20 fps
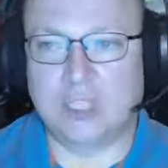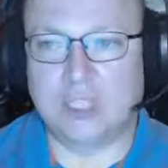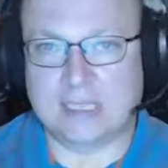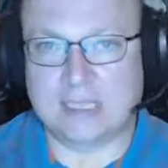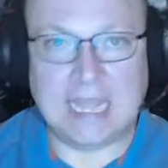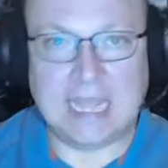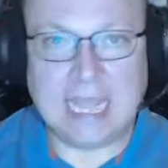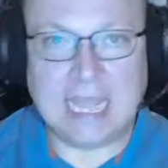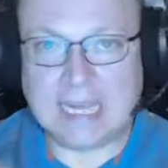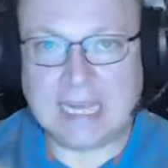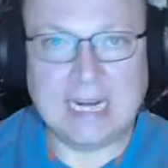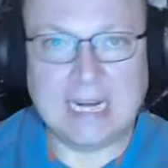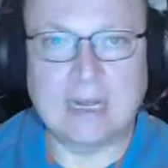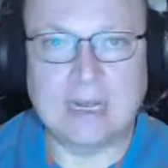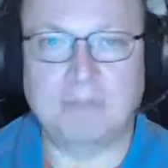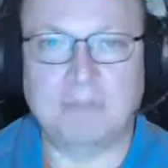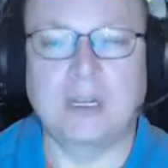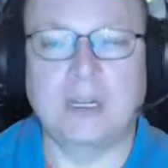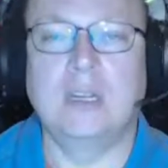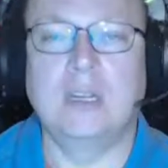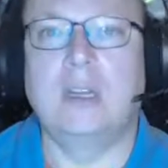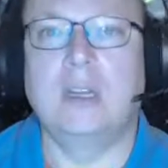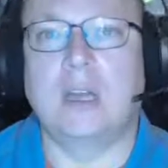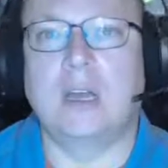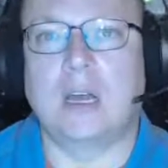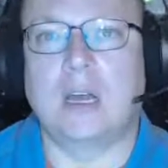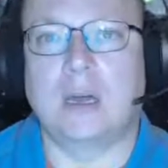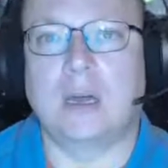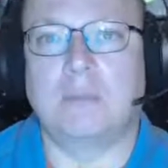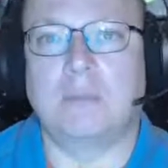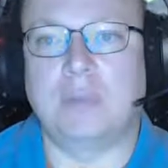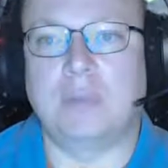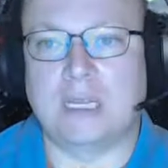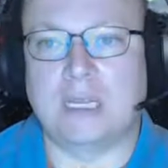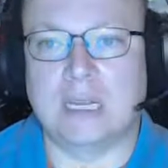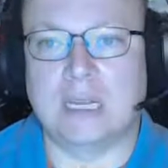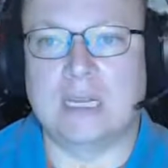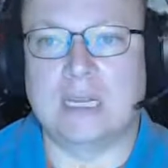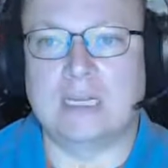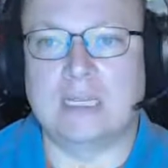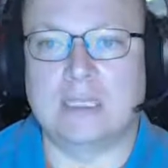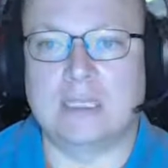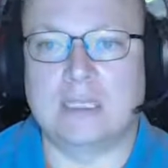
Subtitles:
ate up because